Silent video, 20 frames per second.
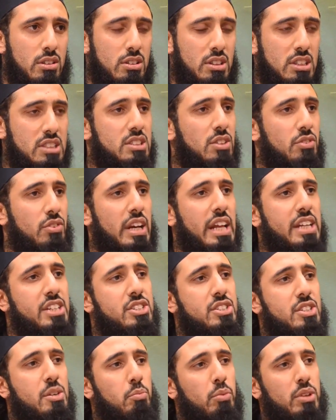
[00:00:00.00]
This is a
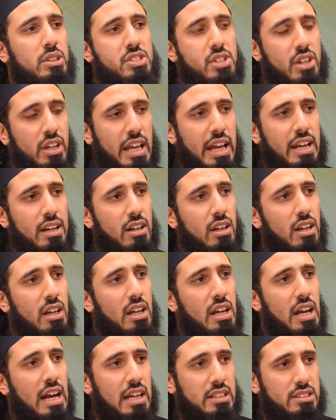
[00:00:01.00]
relationship which again
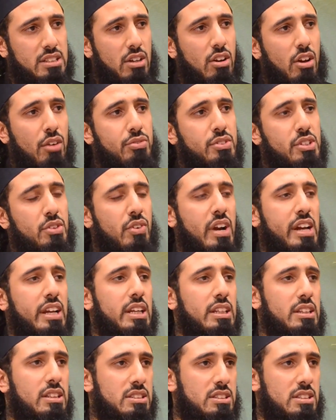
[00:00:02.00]
has a lofty
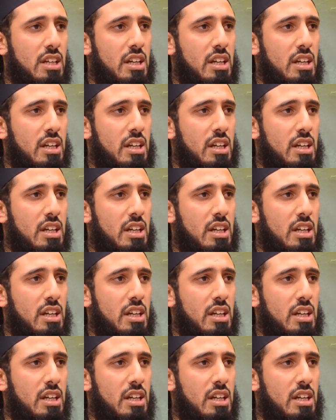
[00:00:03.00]
rank in